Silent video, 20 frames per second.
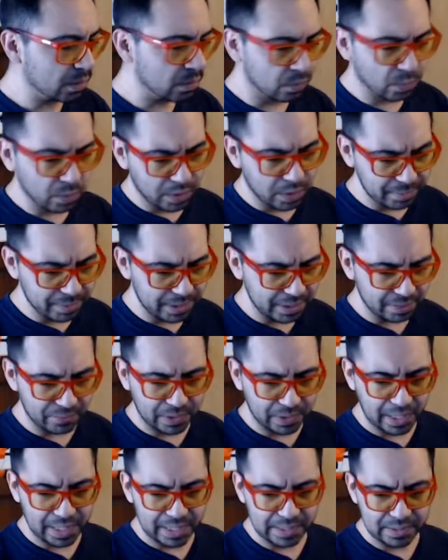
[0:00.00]
let me give you
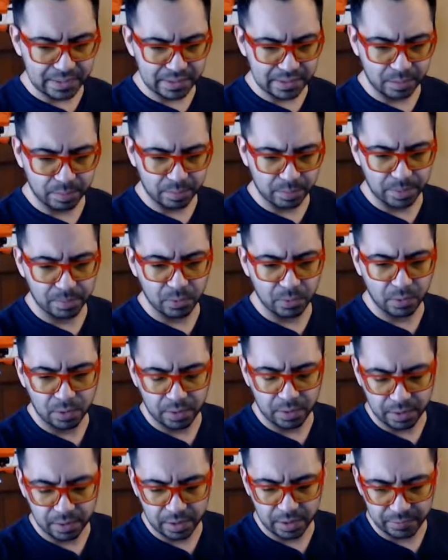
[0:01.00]
guys a little bit
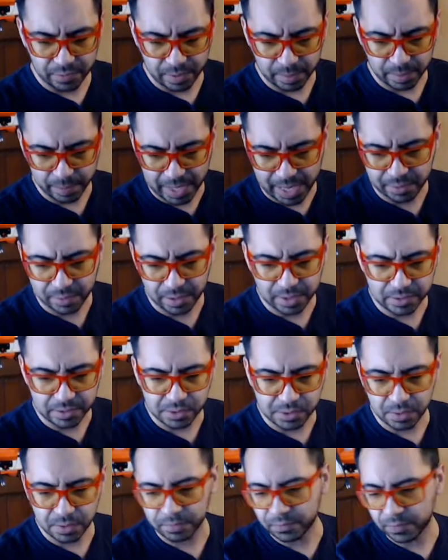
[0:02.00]
more of a background.
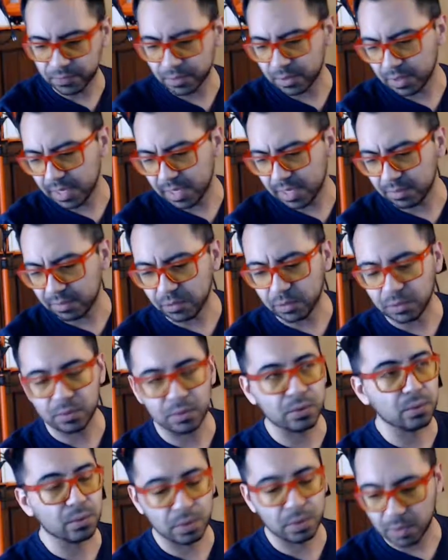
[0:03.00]
So for any of you
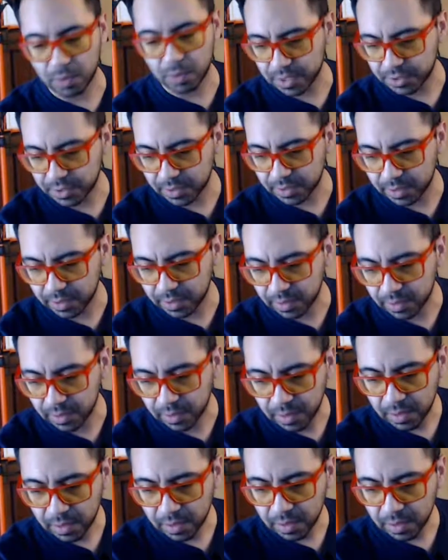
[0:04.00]
who are watching here
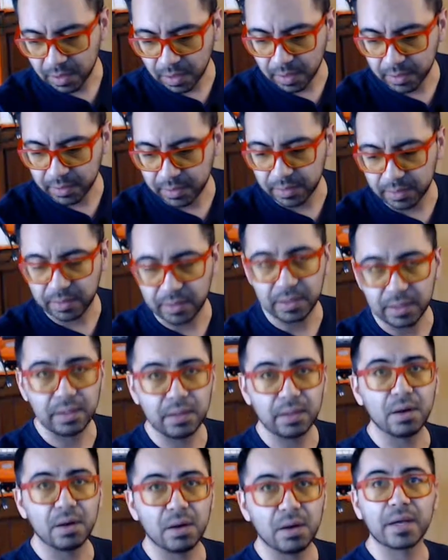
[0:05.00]
on
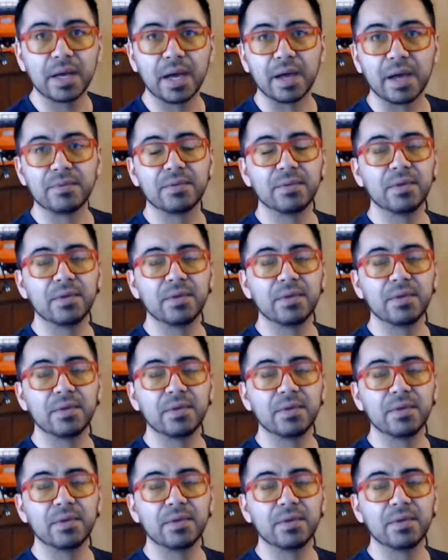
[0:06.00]
the archive,